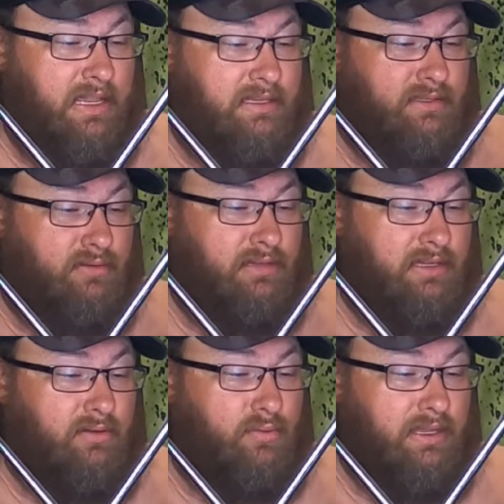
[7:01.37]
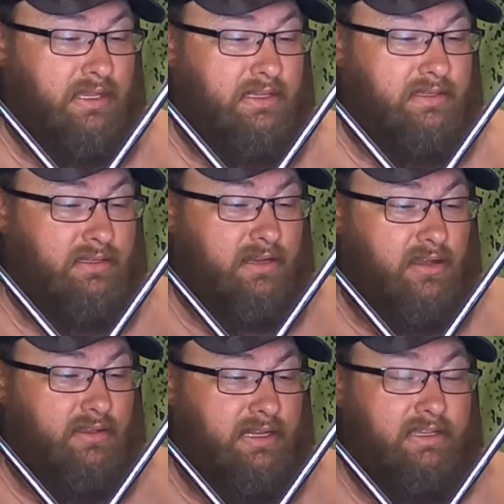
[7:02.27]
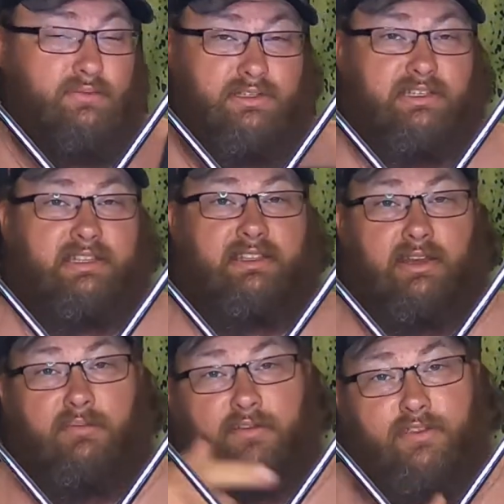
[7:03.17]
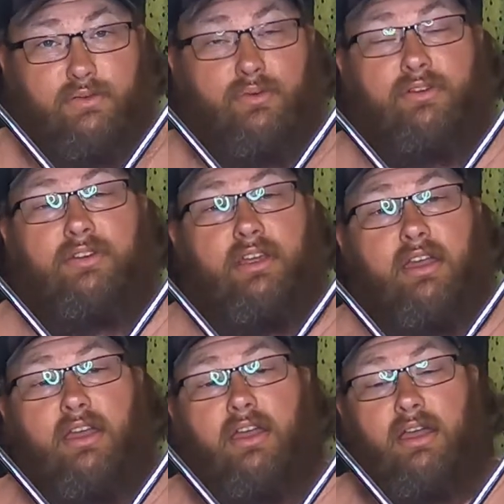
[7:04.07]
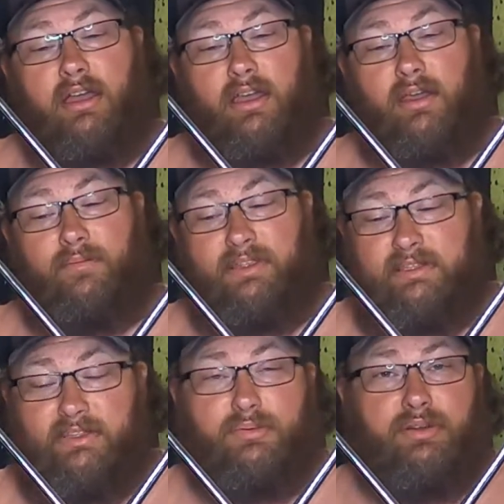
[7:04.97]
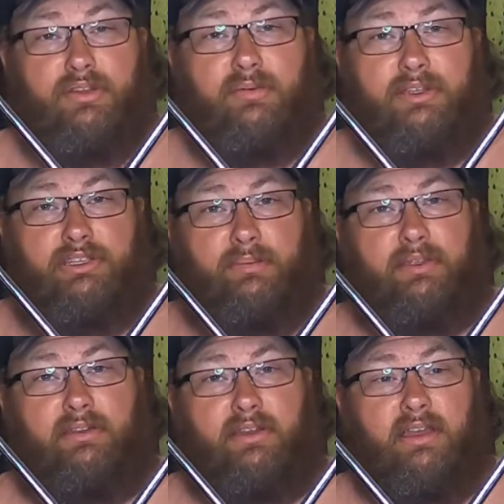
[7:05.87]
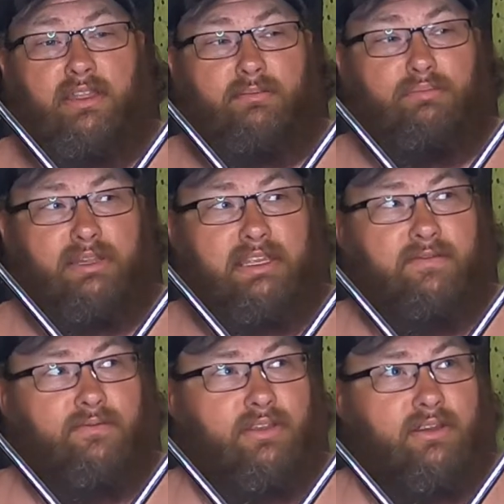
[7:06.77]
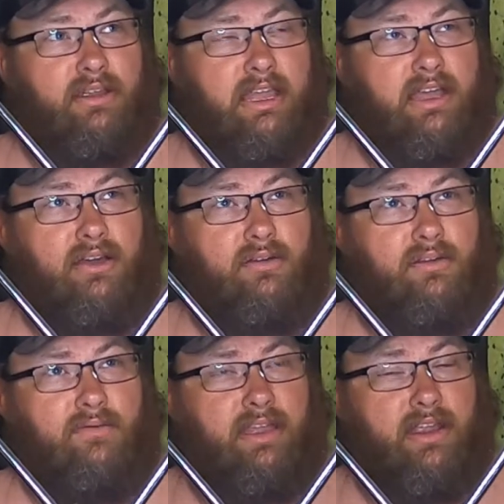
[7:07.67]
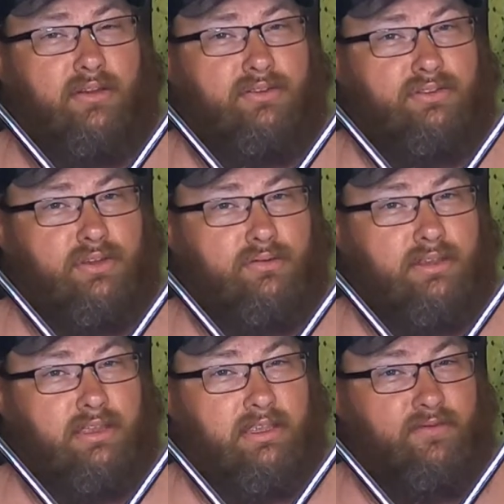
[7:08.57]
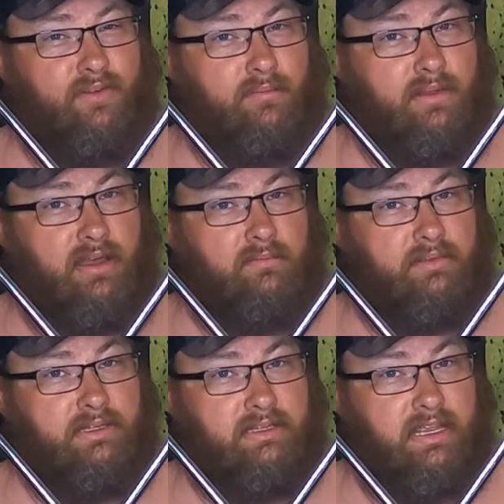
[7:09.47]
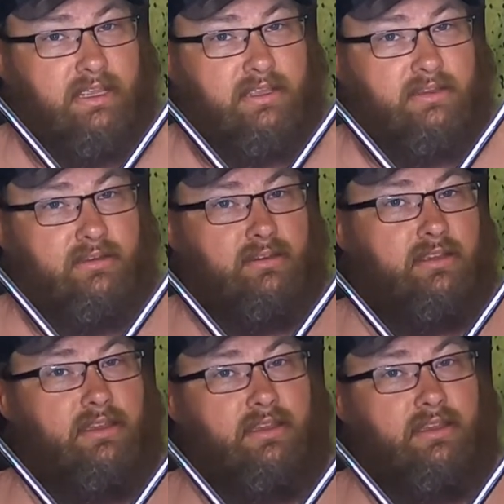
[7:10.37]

day, excluding weekends and holidays, which, as I said on previous order, these guys are pretty good about shipping. I believe they're out of Arizona, if I'm not mistaken.